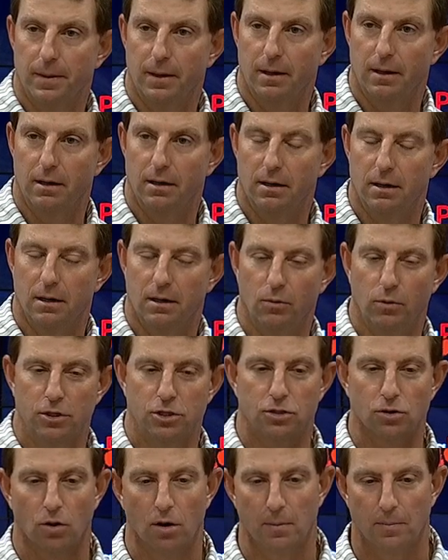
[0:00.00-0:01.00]
And we
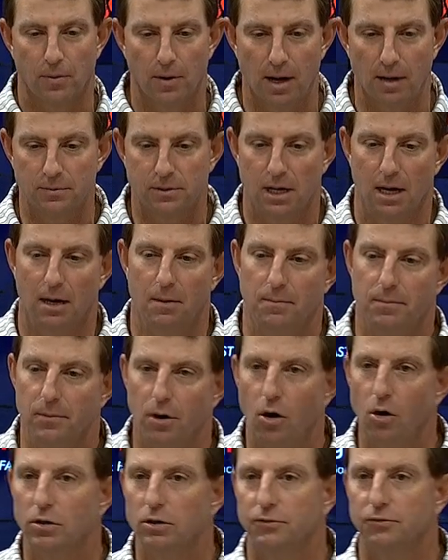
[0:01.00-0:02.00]
started primetime
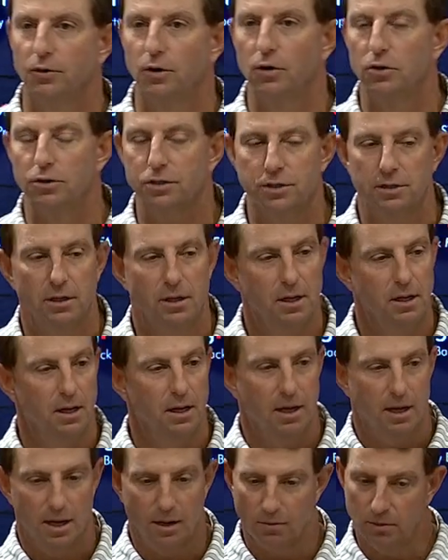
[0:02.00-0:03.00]
August 1st,
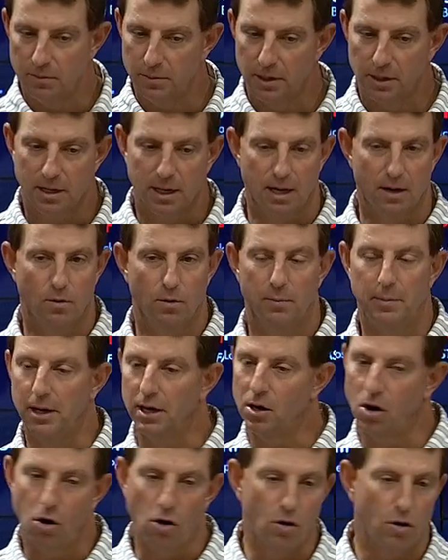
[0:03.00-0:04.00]
and we've been kind of but
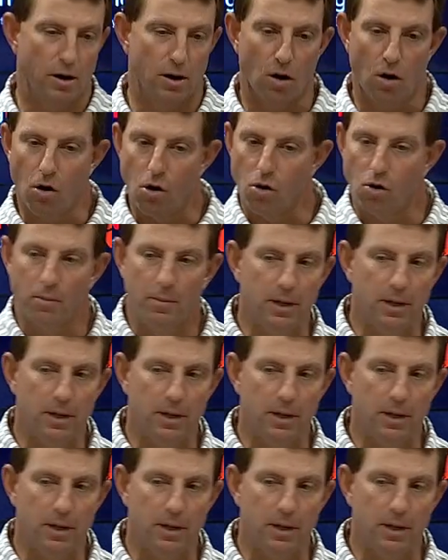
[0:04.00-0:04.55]
it all